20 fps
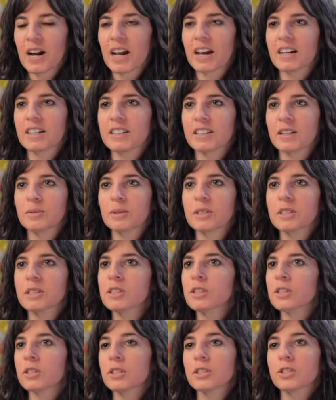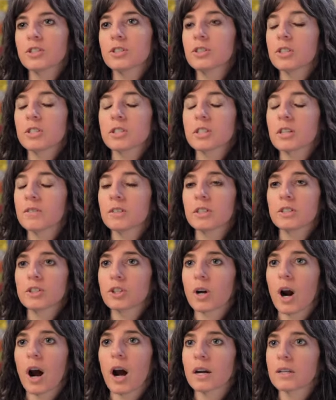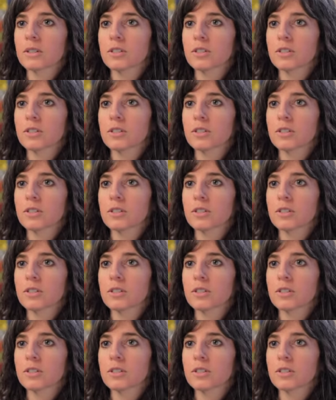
and I really encourage you to just give it a try.